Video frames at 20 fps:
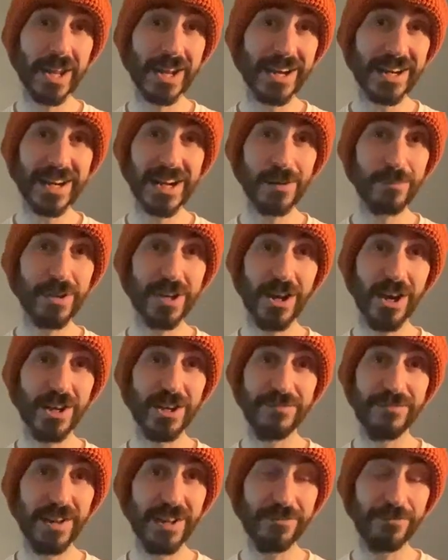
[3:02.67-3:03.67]
and a little bit
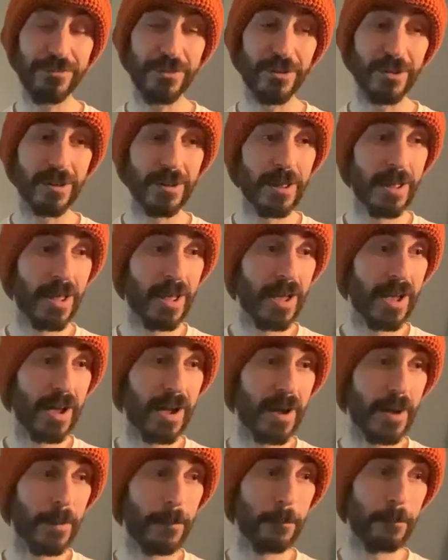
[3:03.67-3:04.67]
uneventful.
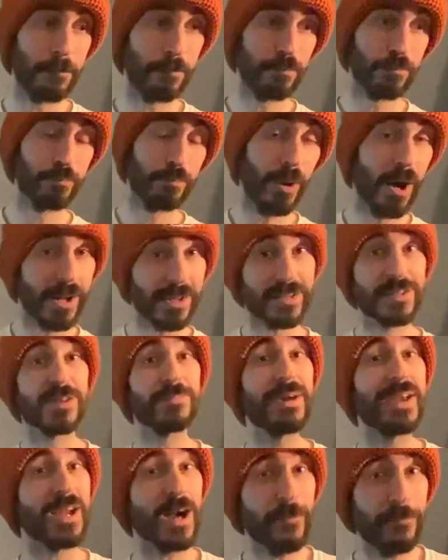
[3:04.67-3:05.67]
Um, but
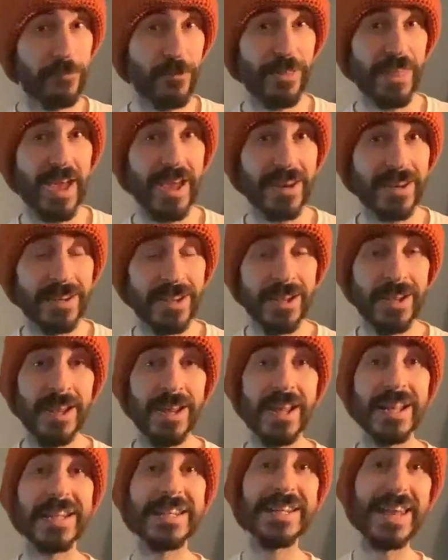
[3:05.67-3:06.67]
to make up for that,
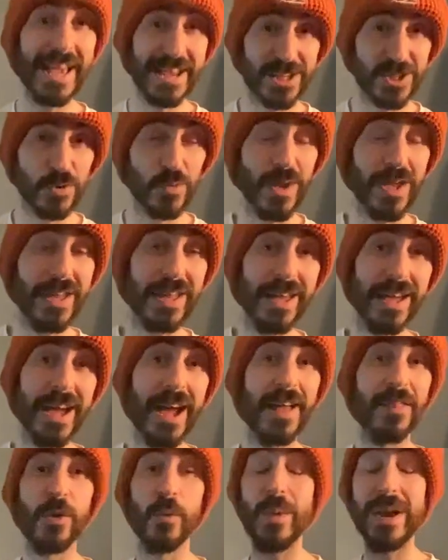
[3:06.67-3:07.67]
next week
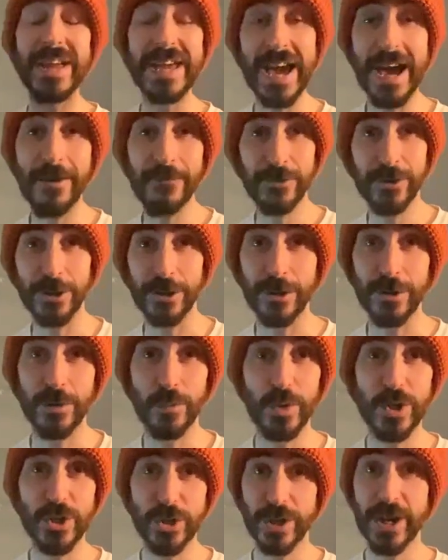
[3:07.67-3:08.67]
and the week after,
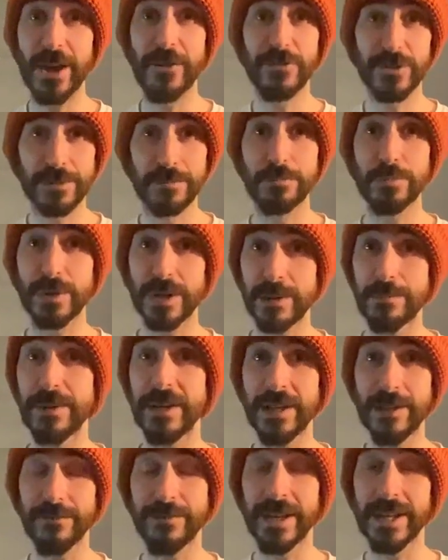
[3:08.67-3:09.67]
we should have some pretty
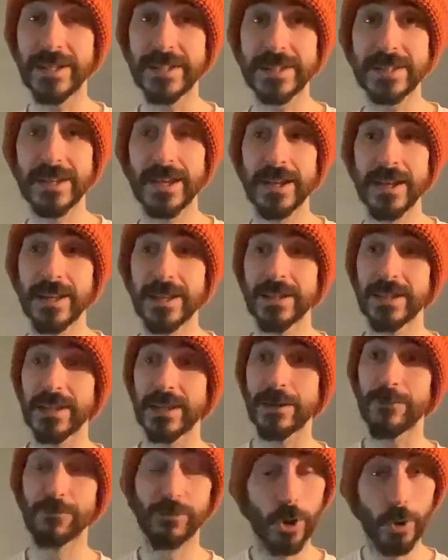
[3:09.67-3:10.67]
big events.
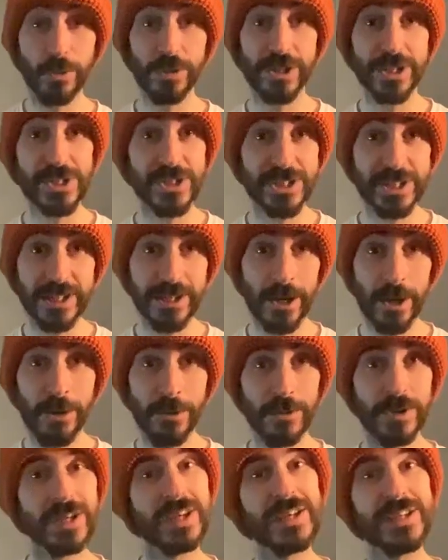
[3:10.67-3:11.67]
The Road to
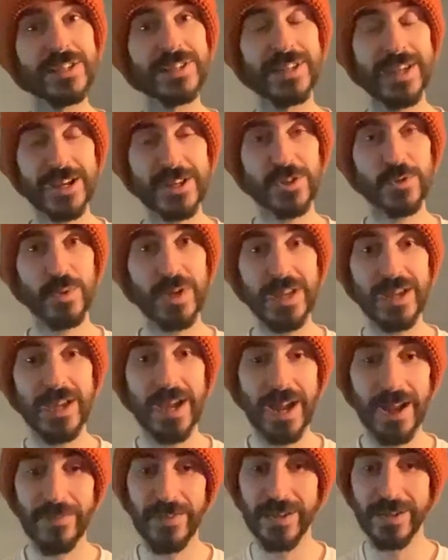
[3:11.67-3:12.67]
Sinnoh is next week,
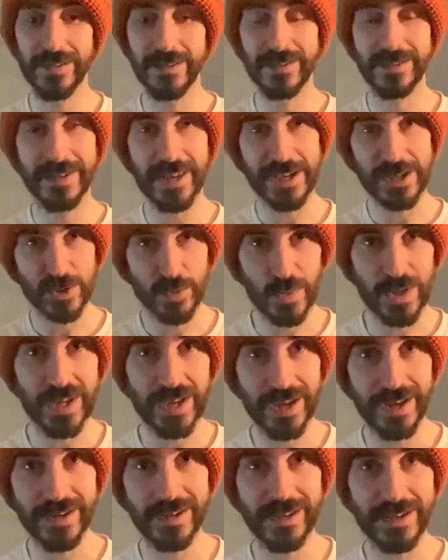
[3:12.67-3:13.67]
and then next
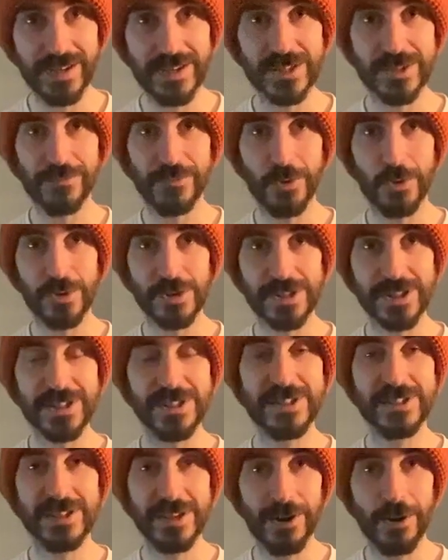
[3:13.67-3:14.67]
weekend is, of course, the
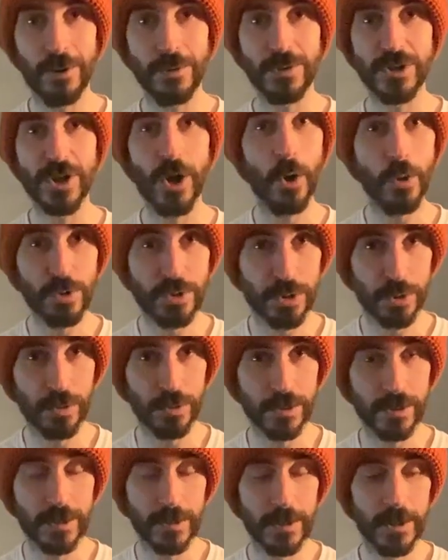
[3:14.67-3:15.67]
Sinnoh Go
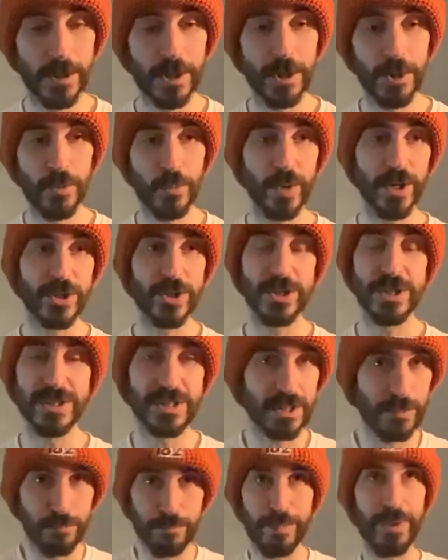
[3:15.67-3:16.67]
Tour, which
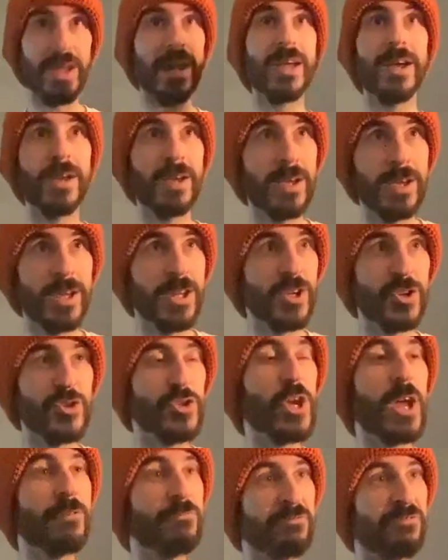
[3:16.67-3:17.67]
is a big
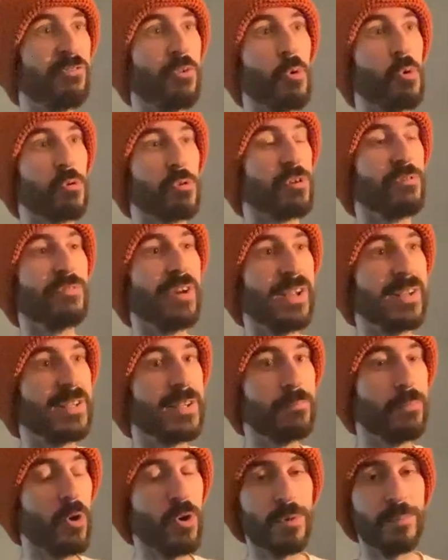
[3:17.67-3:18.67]
Gen four event
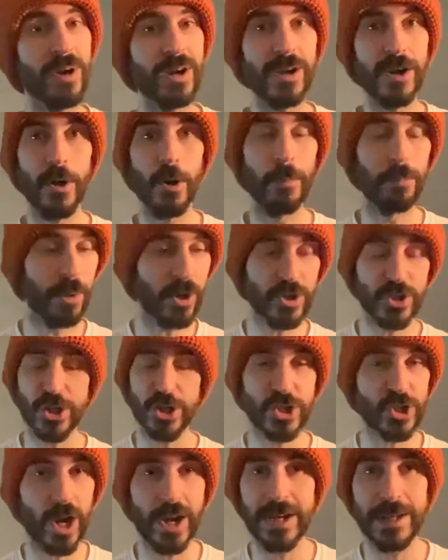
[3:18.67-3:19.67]
in Pokemon Go. A bunch of
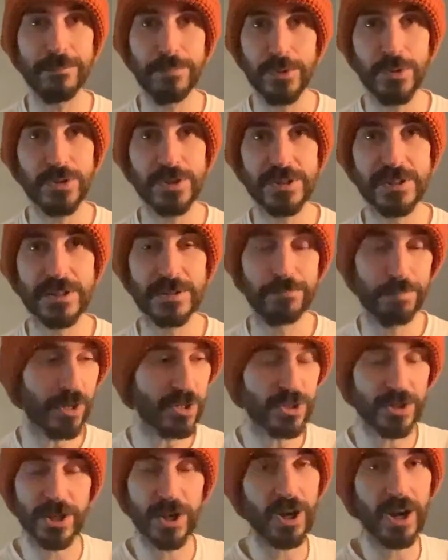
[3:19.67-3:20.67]
shiny boosts,
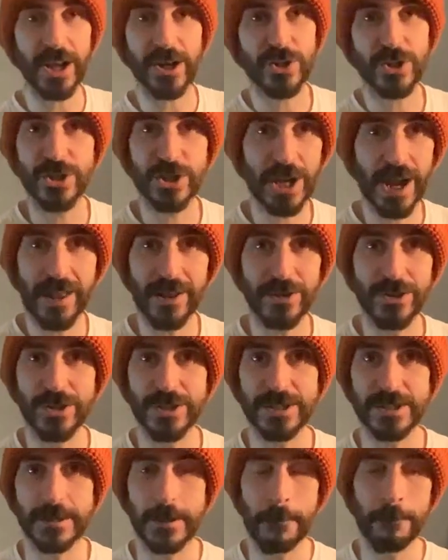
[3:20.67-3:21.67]
bunch of collection
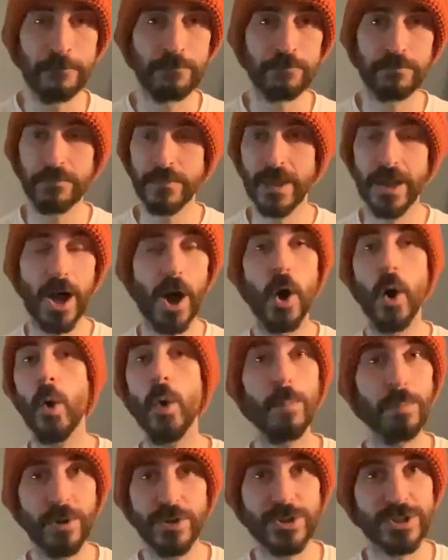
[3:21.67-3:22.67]
challenges, a
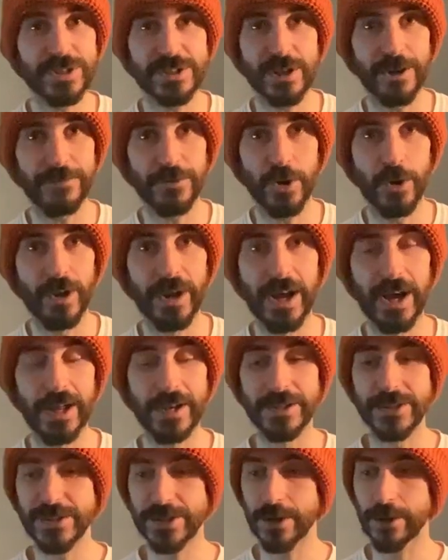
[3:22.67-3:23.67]
whole bunch of stuff going
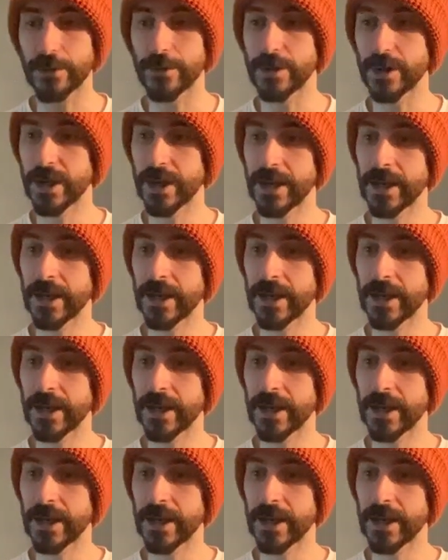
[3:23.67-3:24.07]
on. So